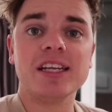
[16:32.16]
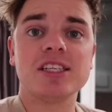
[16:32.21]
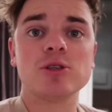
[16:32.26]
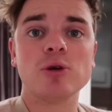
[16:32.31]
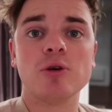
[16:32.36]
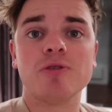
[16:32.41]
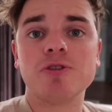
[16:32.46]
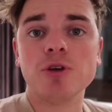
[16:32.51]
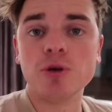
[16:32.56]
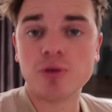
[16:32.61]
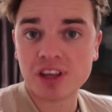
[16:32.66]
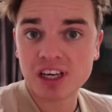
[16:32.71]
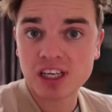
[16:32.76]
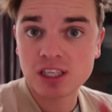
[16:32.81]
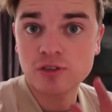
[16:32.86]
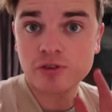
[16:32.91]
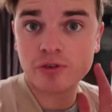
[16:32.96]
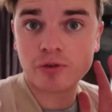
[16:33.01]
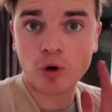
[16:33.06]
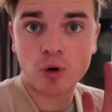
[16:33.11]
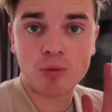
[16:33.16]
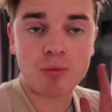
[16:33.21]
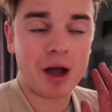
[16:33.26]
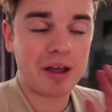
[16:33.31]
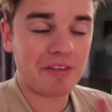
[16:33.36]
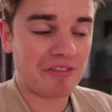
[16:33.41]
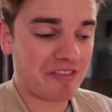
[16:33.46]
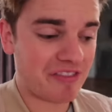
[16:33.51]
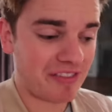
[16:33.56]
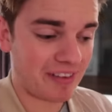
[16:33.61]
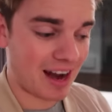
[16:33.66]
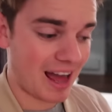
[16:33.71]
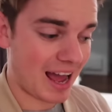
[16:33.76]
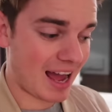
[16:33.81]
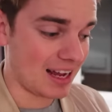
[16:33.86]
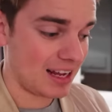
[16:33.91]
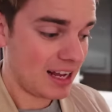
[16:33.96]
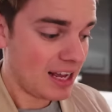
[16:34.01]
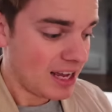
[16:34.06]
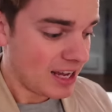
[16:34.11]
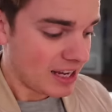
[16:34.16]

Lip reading: need to do a few things for my flat.